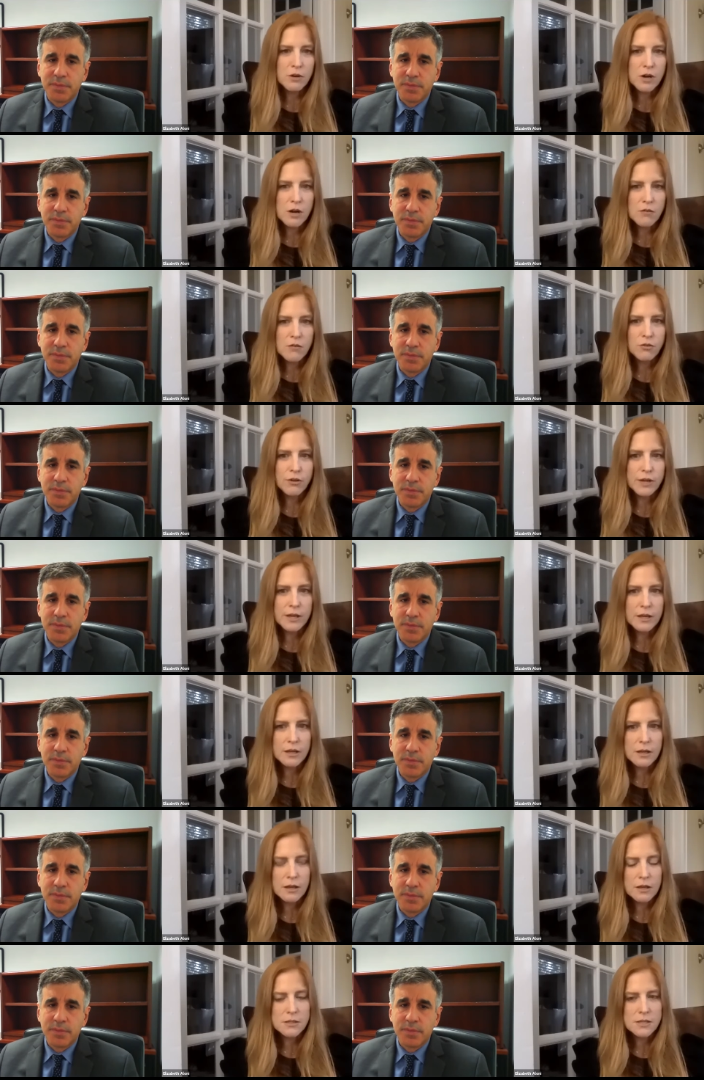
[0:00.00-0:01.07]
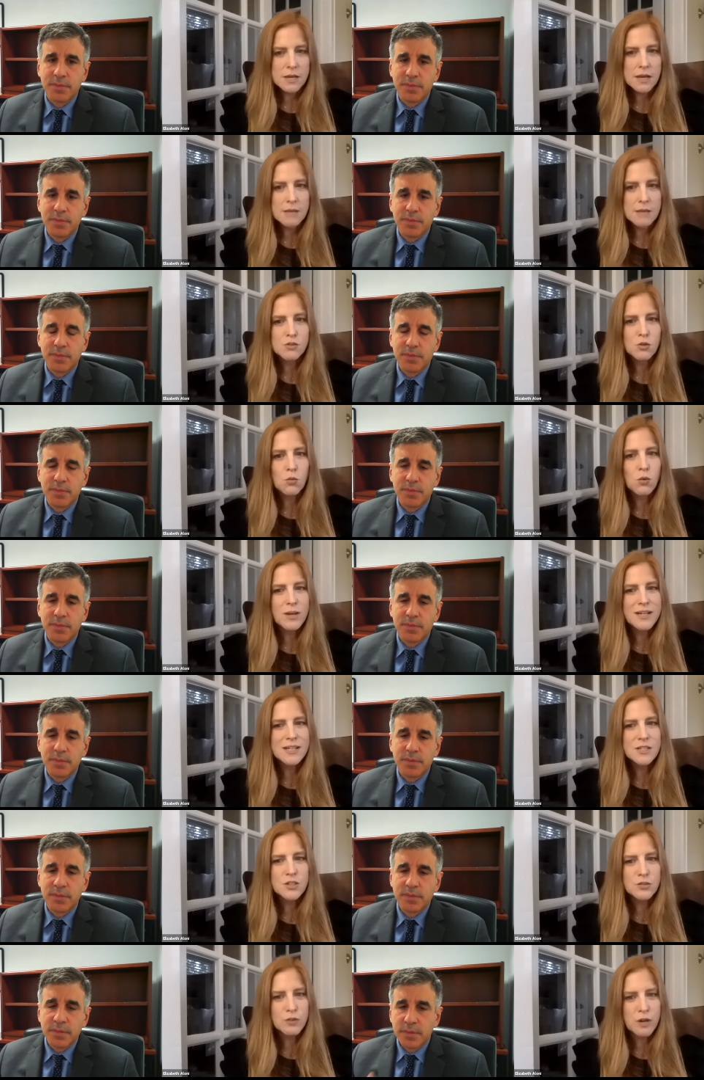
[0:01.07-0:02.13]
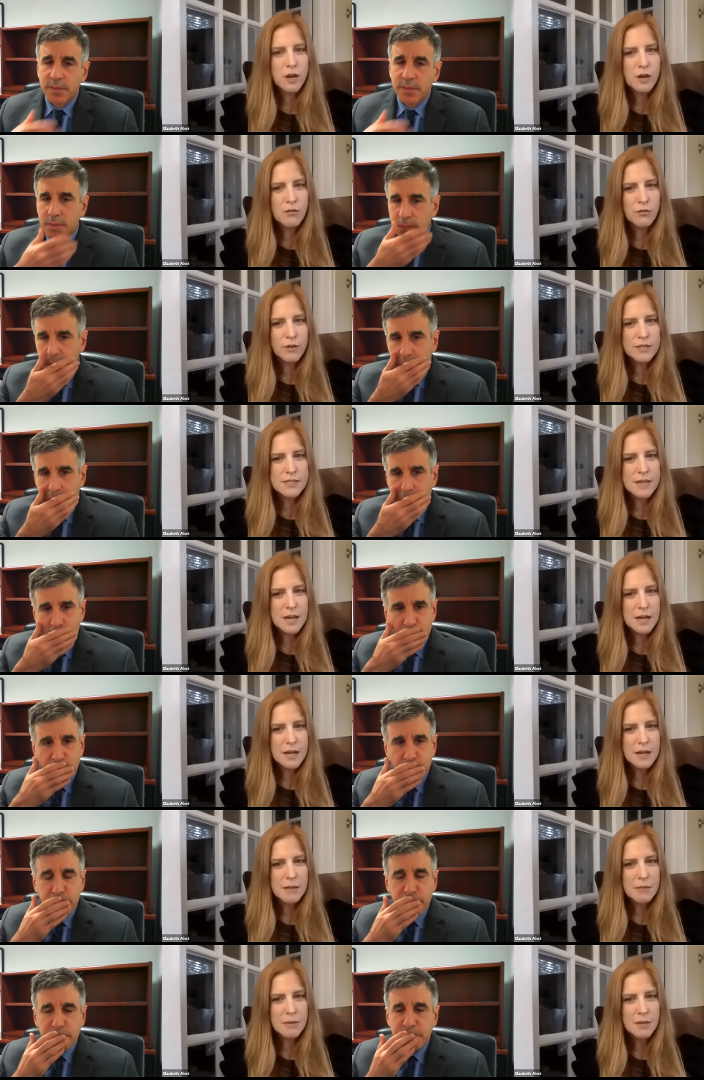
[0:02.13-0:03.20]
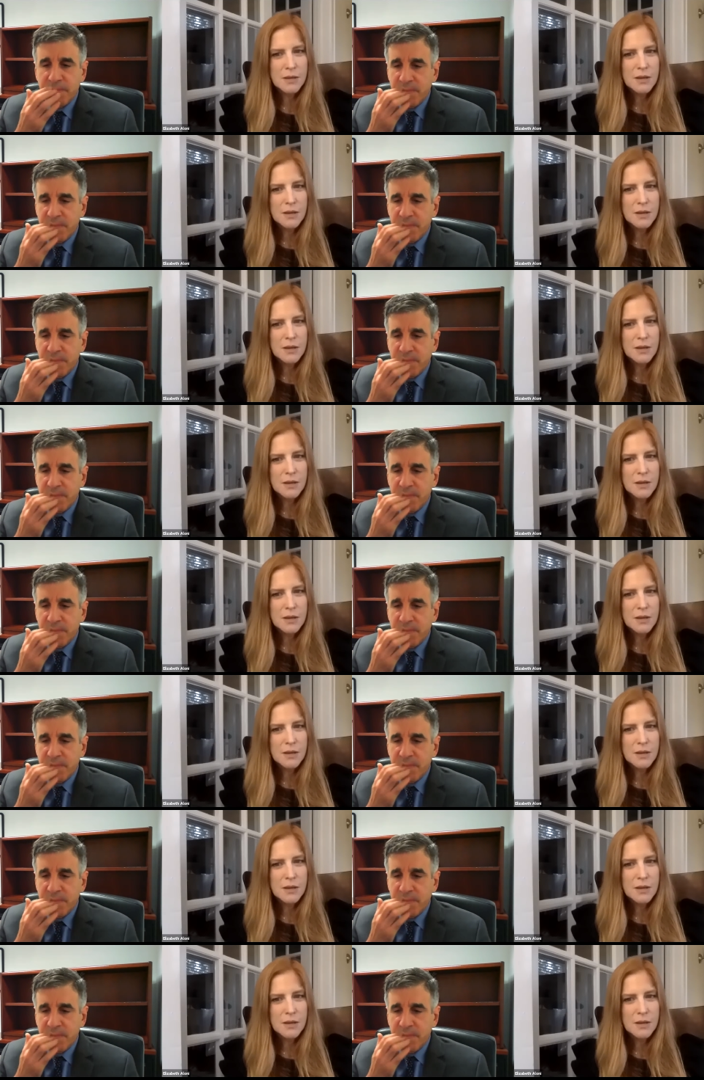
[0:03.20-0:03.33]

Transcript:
Speaker 1: recovery time. So what is the recovery time?